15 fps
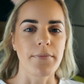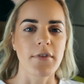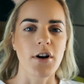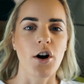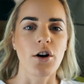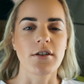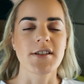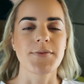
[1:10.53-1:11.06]

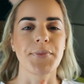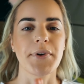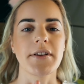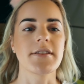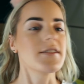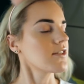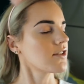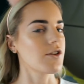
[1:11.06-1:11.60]

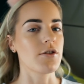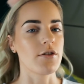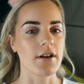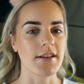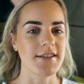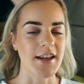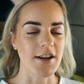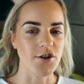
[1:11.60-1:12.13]
corresponds to
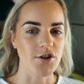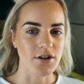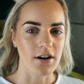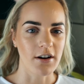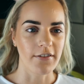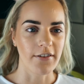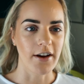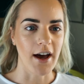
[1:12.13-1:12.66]
a section
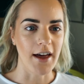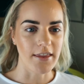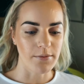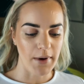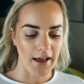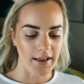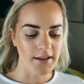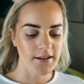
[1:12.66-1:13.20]
of her other
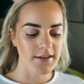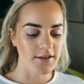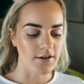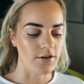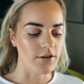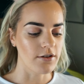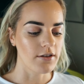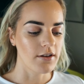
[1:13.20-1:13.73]
palette.
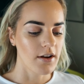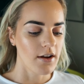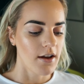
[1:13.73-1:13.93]
So